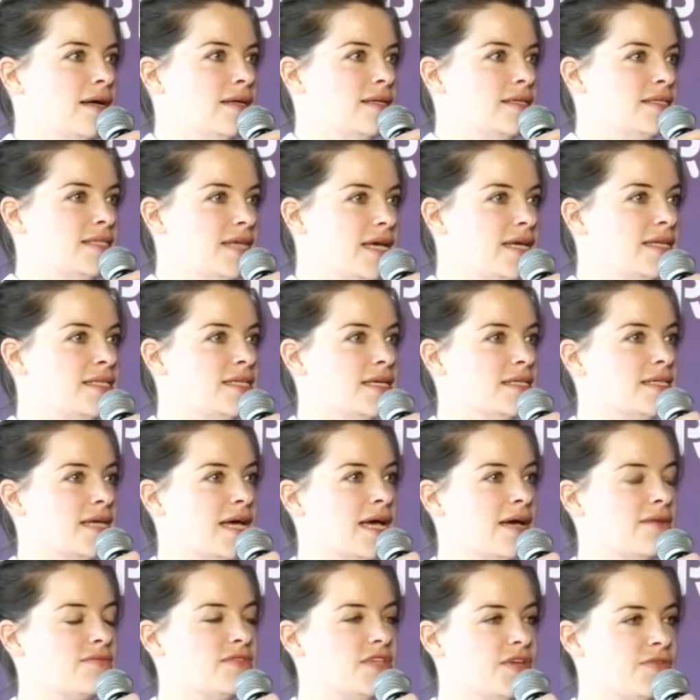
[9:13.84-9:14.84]
data to
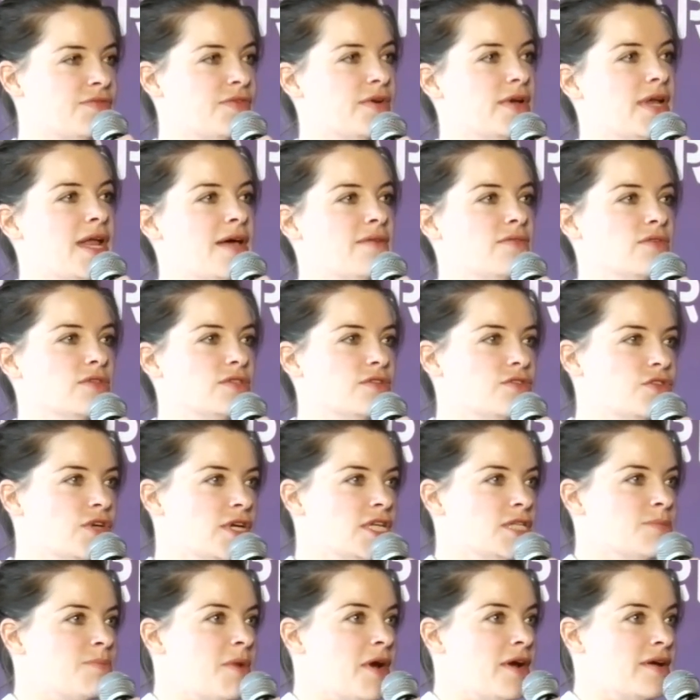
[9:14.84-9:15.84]
have different levels of
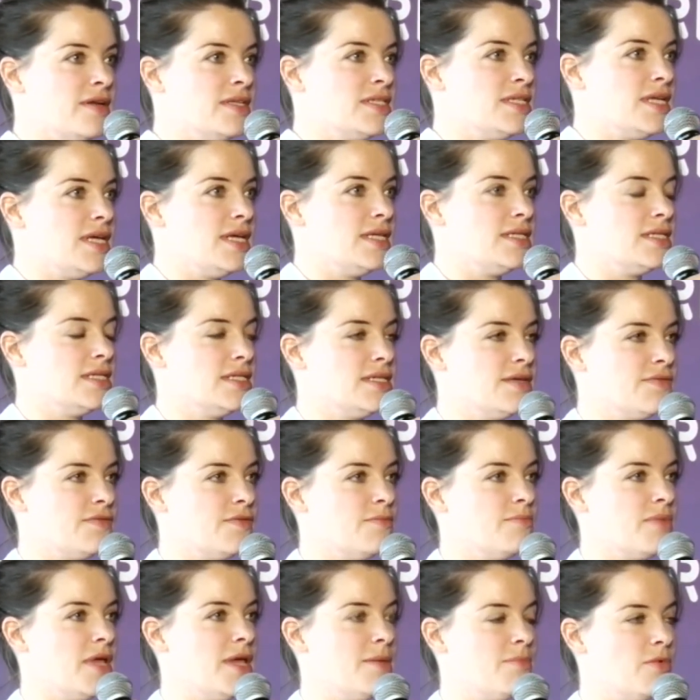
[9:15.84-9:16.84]
transparency to
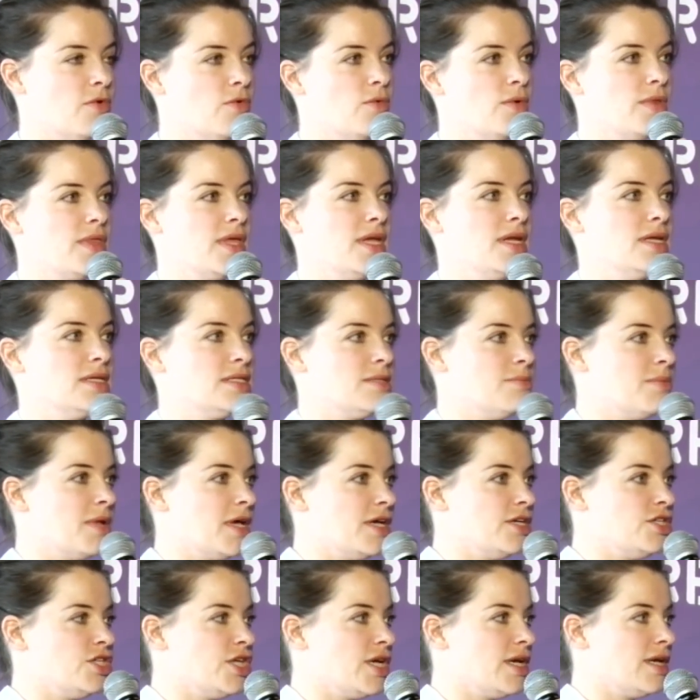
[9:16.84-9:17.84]
different people within a
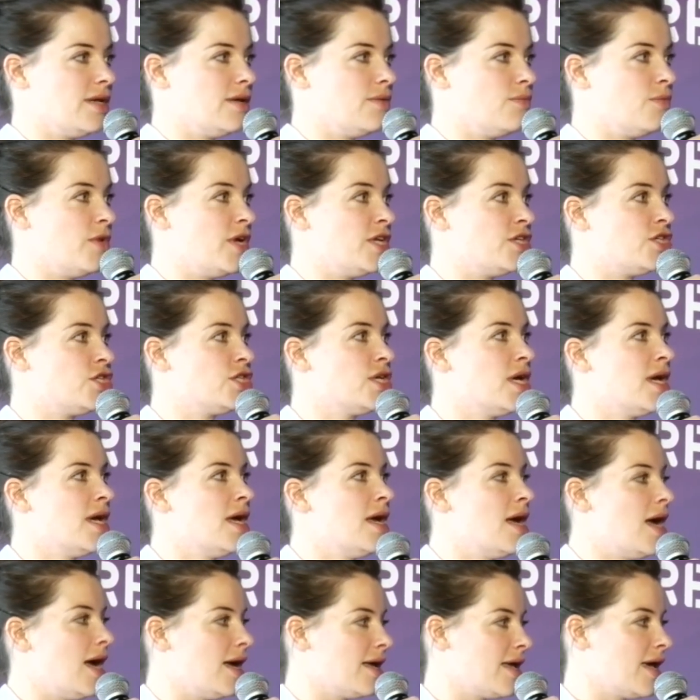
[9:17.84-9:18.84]
supply chain, which,
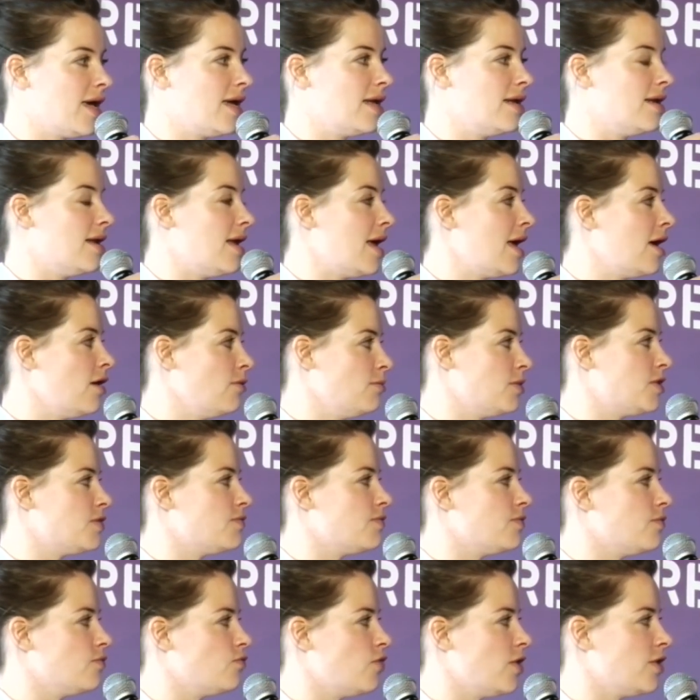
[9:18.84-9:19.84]
again, helps
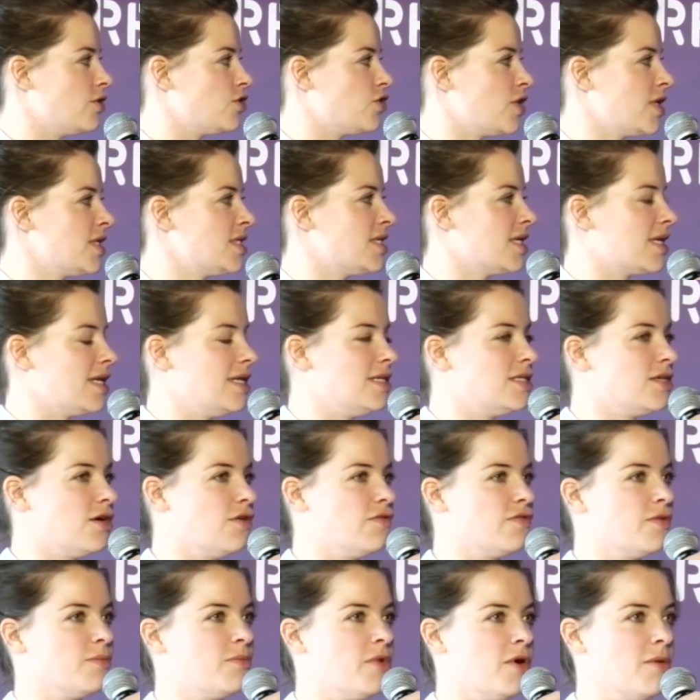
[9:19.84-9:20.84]
drastically
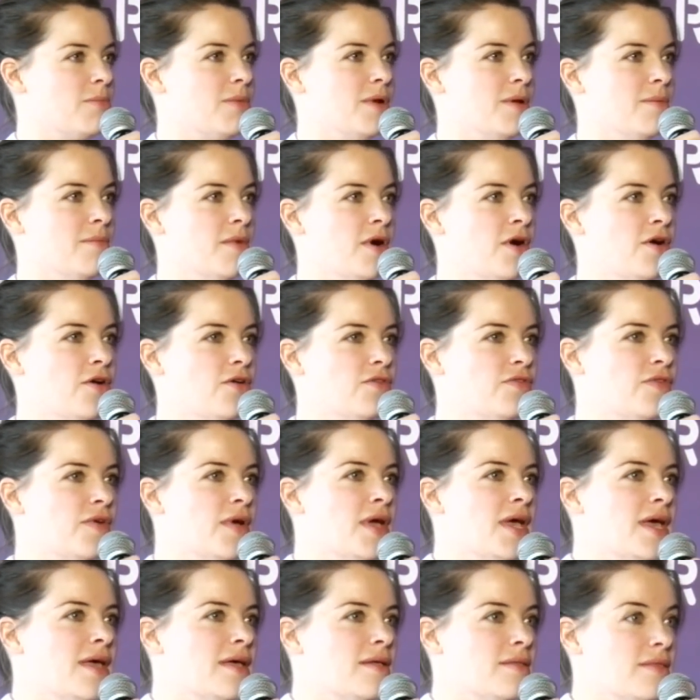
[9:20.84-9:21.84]
solve the problem of
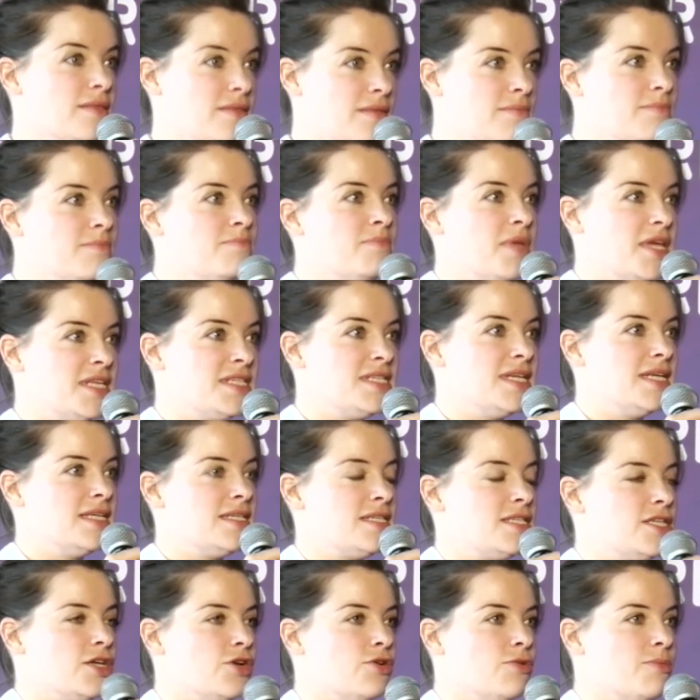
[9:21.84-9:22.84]
business
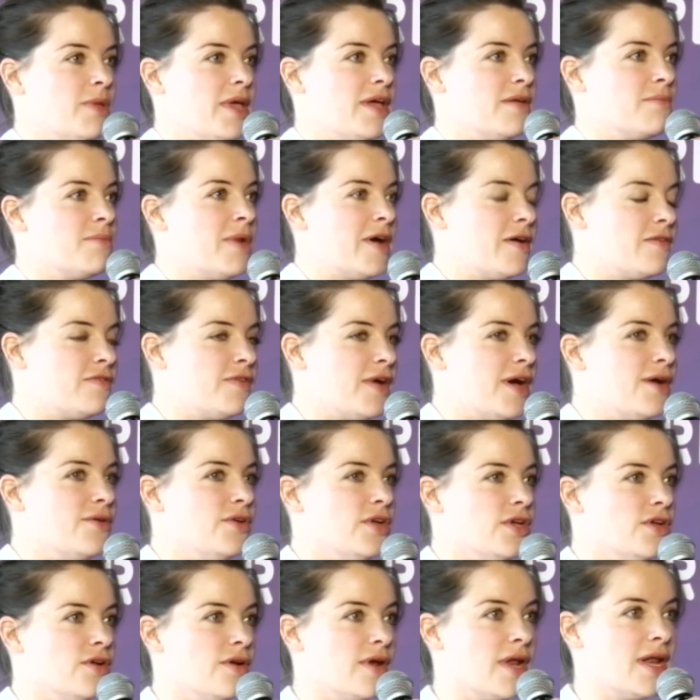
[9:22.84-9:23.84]
still being
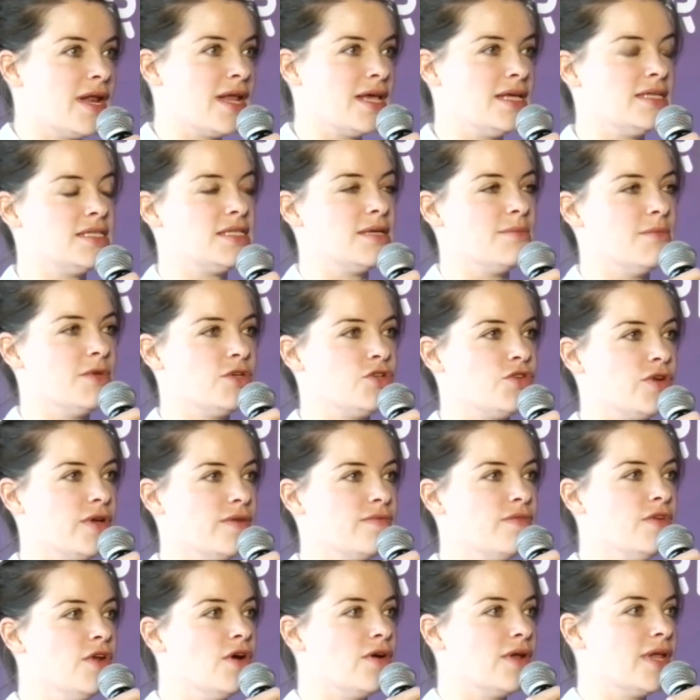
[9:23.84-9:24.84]
founded on an asymmetry
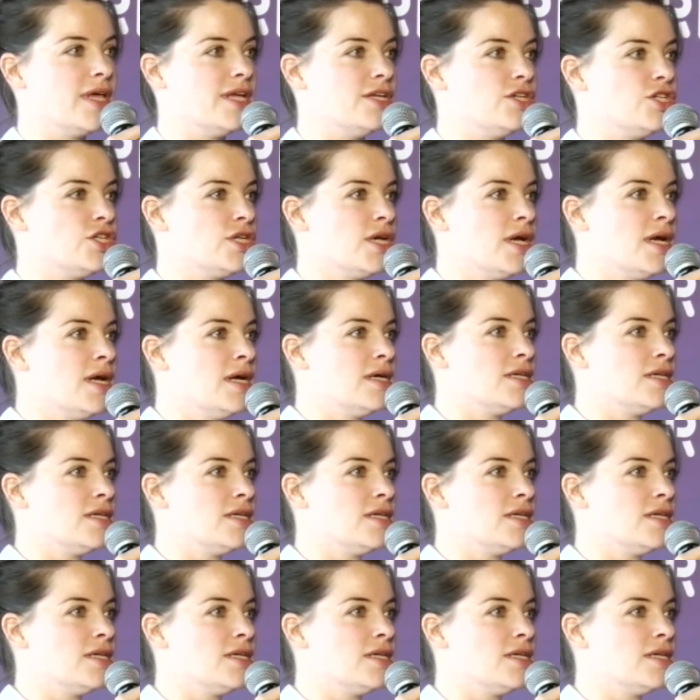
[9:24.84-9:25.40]
of knowledge.